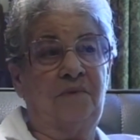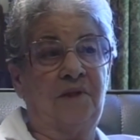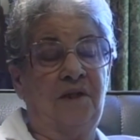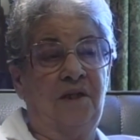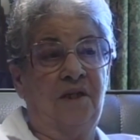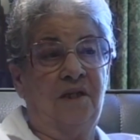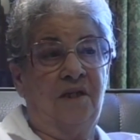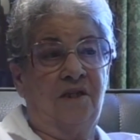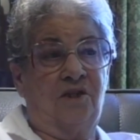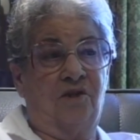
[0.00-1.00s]
Well, uh,
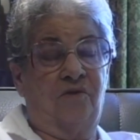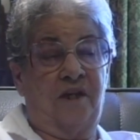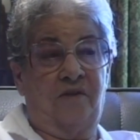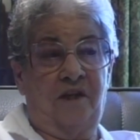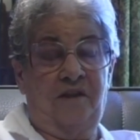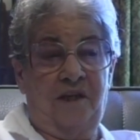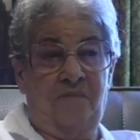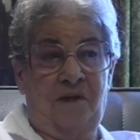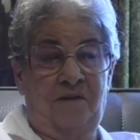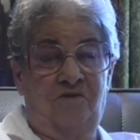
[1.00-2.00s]
so I think
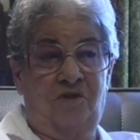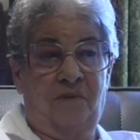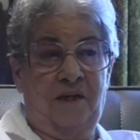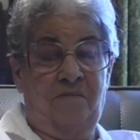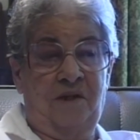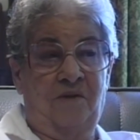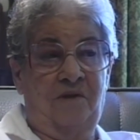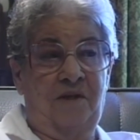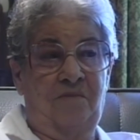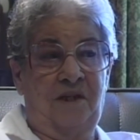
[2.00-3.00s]
that mattress might be on
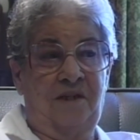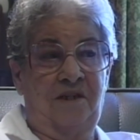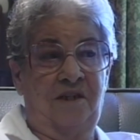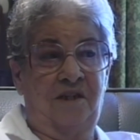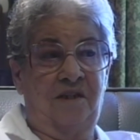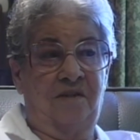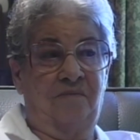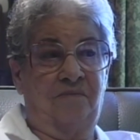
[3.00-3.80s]
that bed yet.